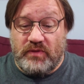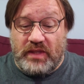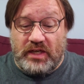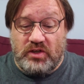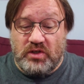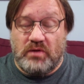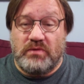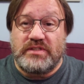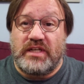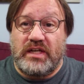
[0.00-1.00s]
they knew it
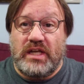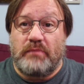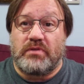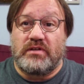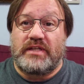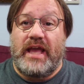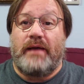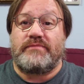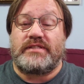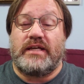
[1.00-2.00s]
was in a numbered
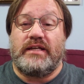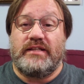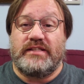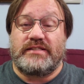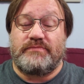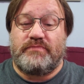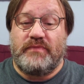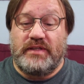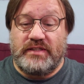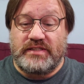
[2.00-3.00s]
campsite in this
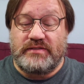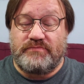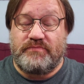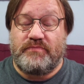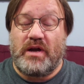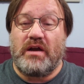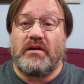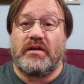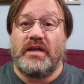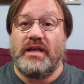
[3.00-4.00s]

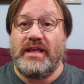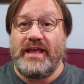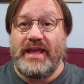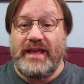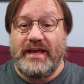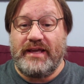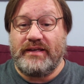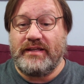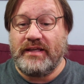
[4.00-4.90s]
park, and